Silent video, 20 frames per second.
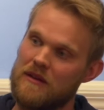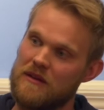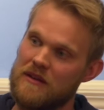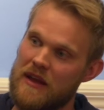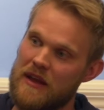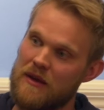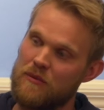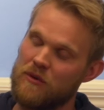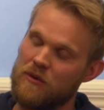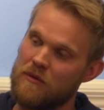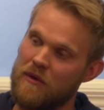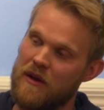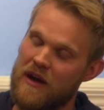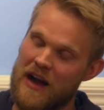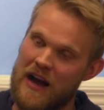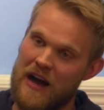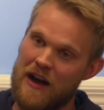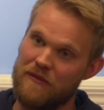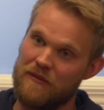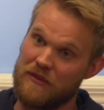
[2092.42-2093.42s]
They
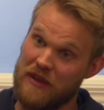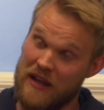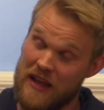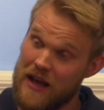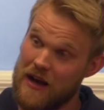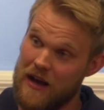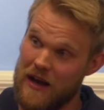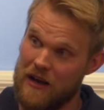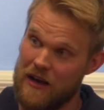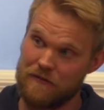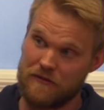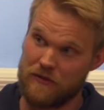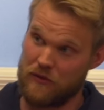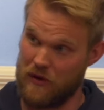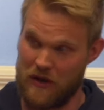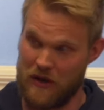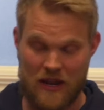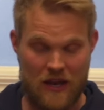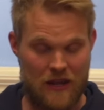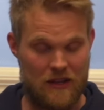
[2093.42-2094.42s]
have
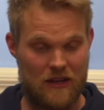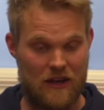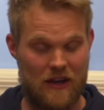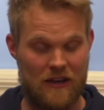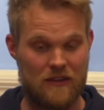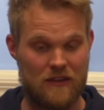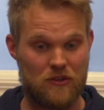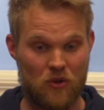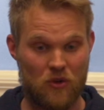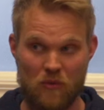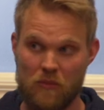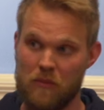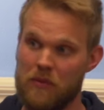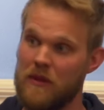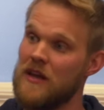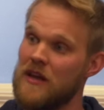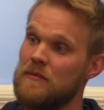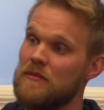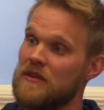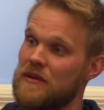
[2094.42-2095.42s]
to, and I don't
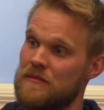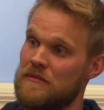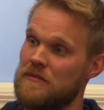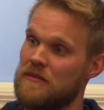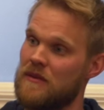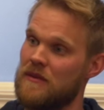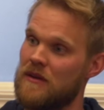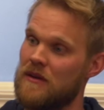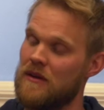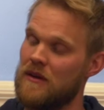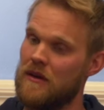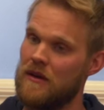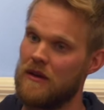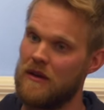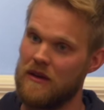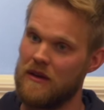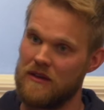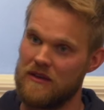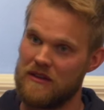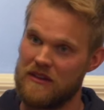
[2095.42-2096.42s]
blame them.
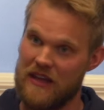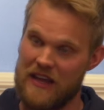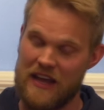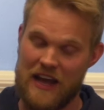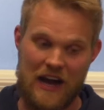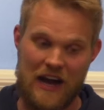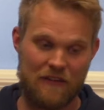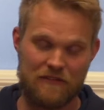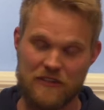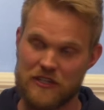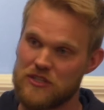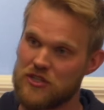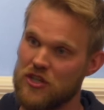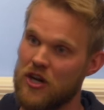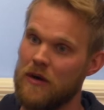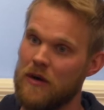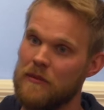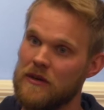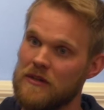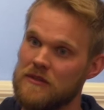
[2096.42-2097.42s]
They have their
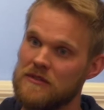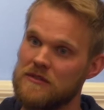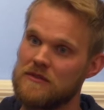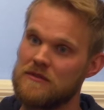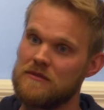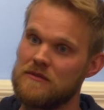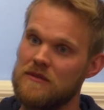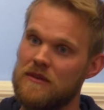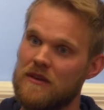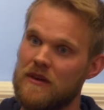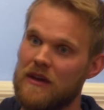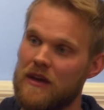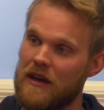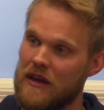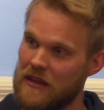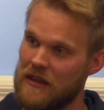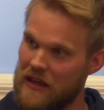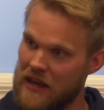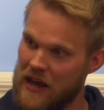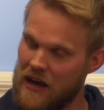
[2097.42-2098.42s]
sawmills,
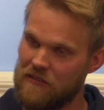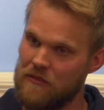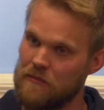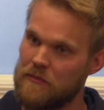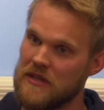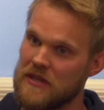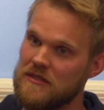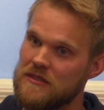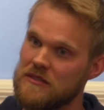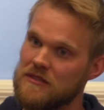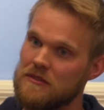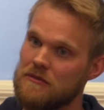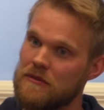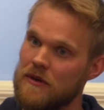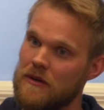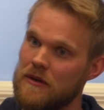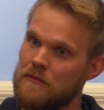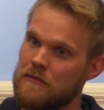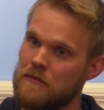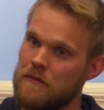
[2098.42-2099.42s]
and they have a business to run.